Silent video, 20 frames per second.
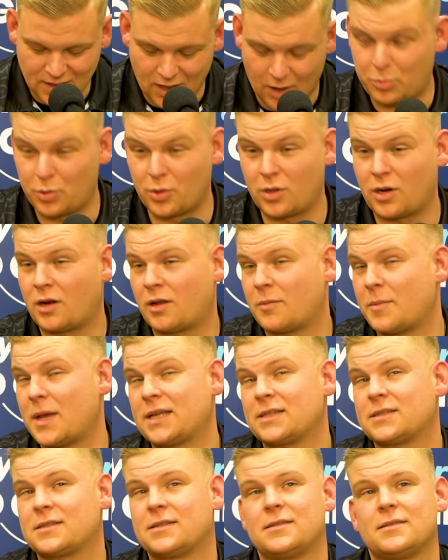I'll put on a
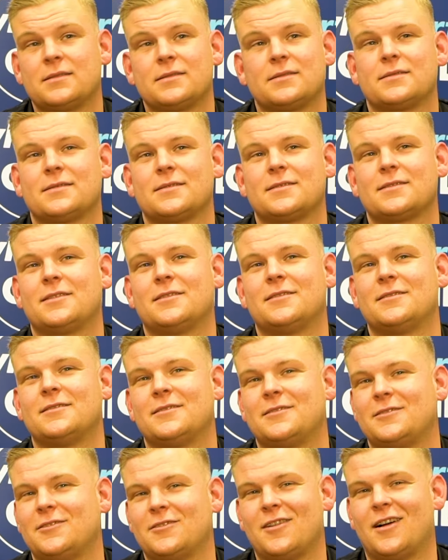mask. So you
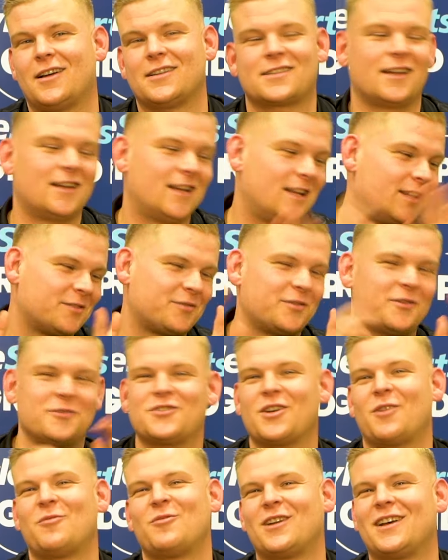guys can interview
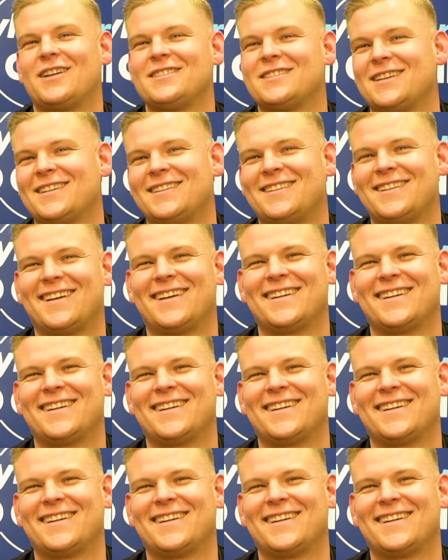someone else then.